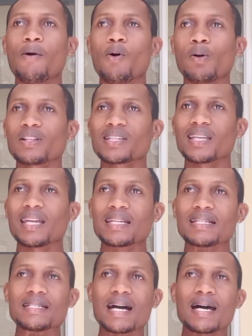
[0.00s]
all said
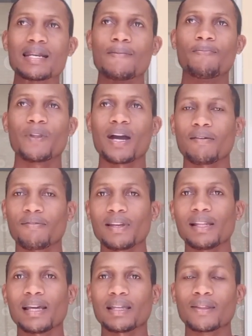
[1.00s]
and done, I
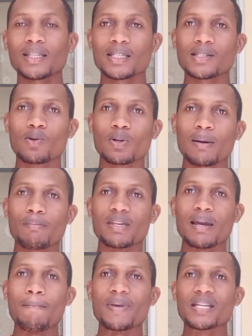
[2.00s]
feel like this is going to
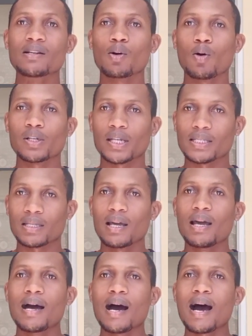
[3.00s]
be a big contest.
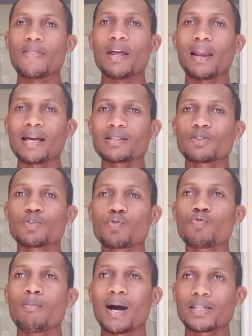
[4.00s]
The last
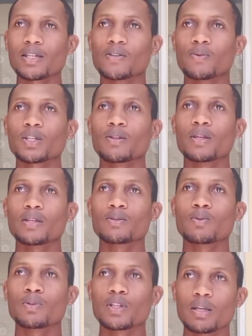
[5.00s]
2 matches which these
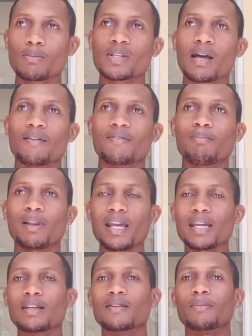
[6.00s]
two teams have
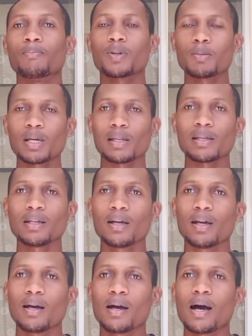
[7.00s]
played in the Premier League,
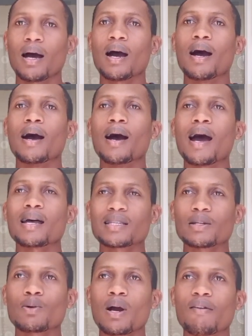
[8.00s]

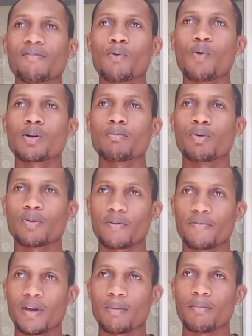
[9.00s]
Arsenal have won both
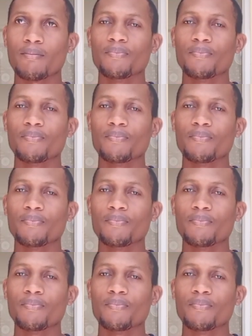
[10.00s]
of them.